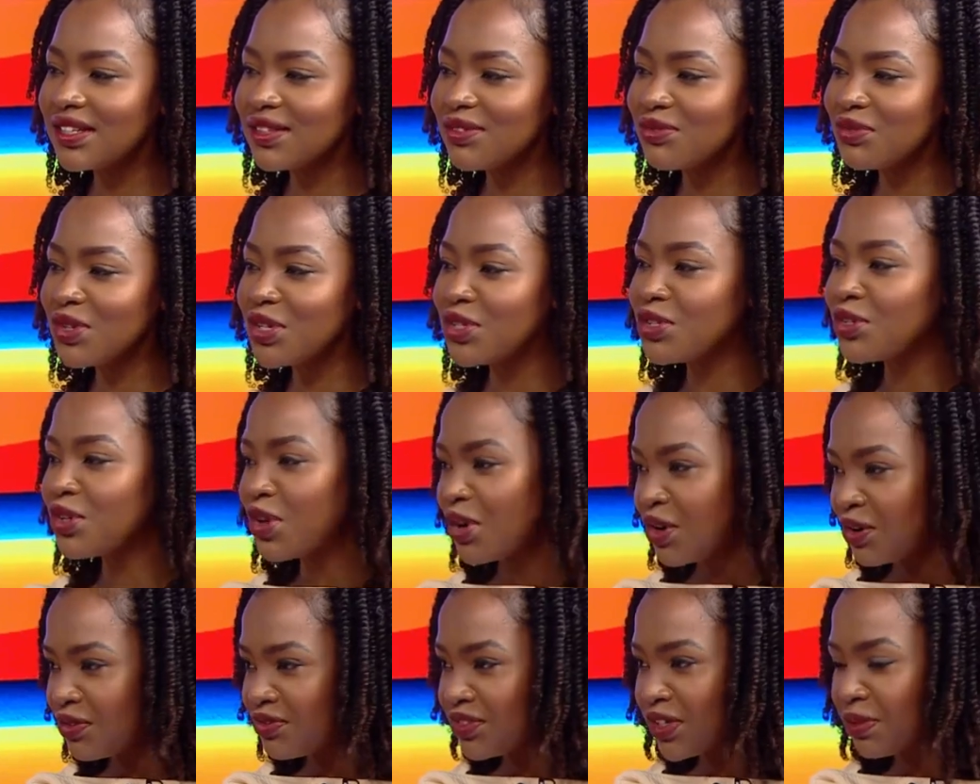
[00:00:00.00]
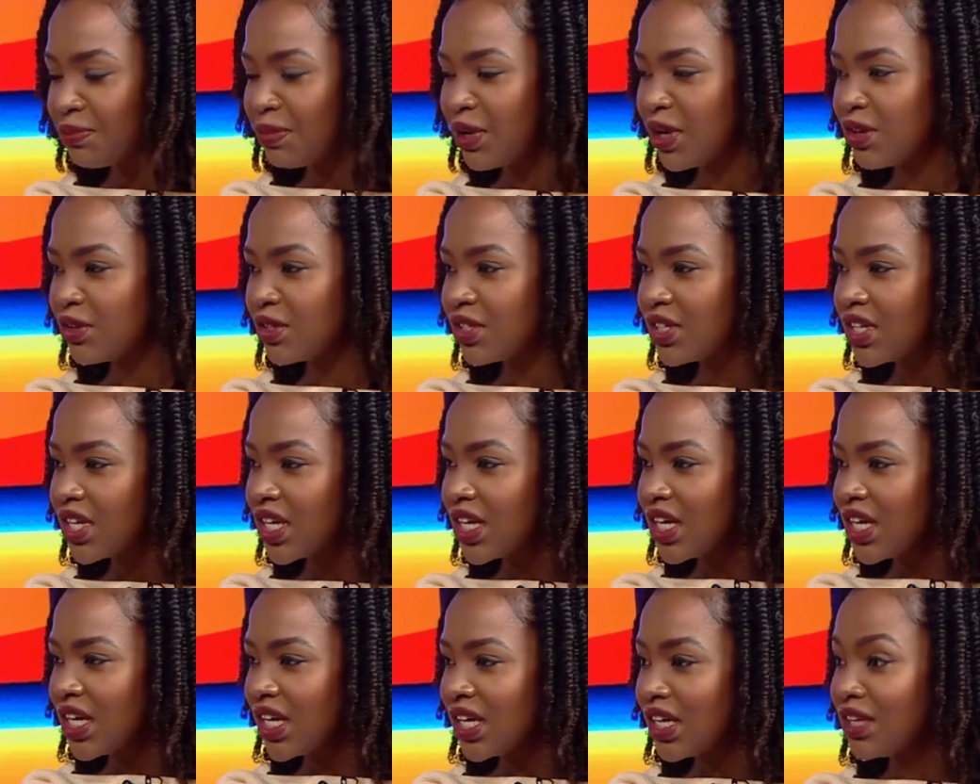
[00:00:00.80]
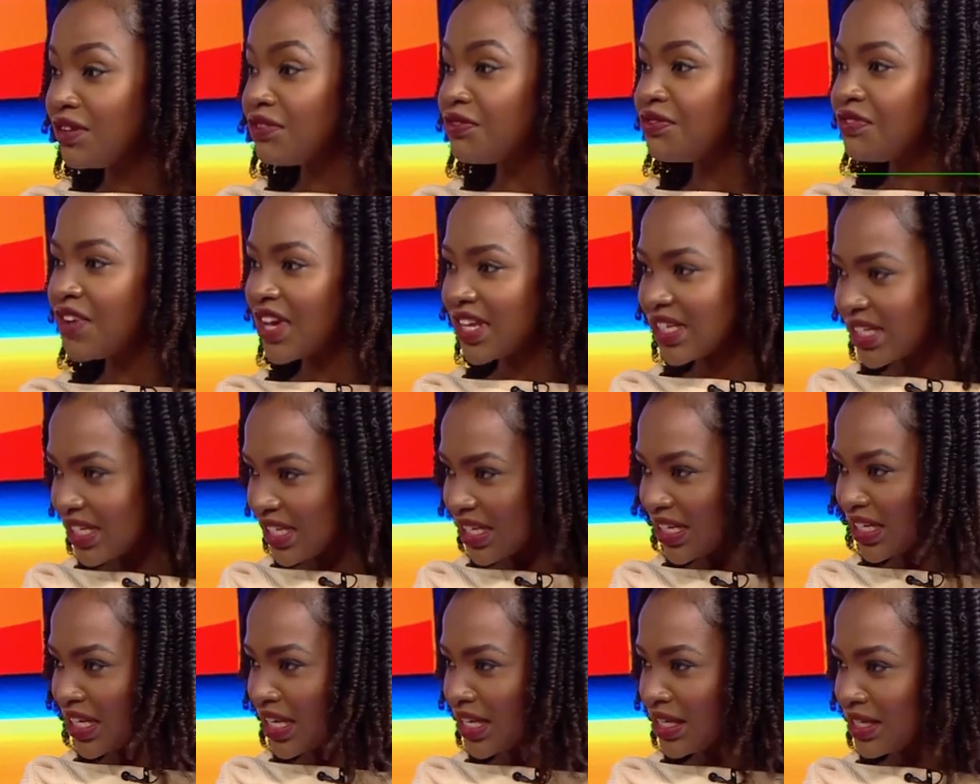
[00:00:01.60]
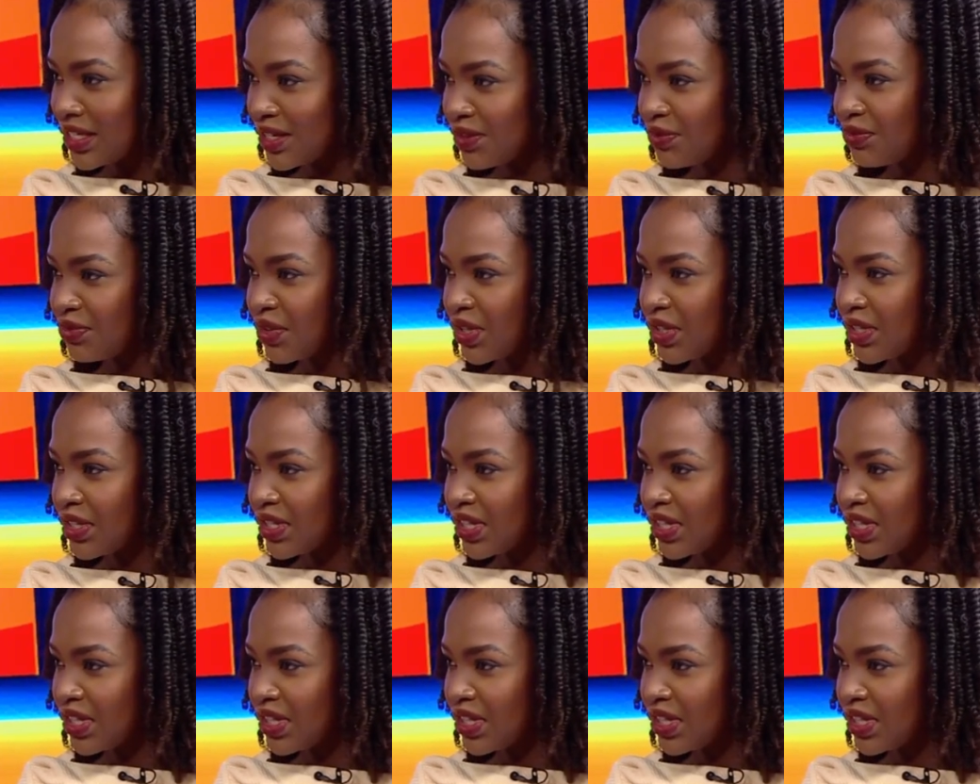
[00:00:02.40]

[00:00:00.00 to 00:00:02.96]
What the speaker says: reserved about investing in different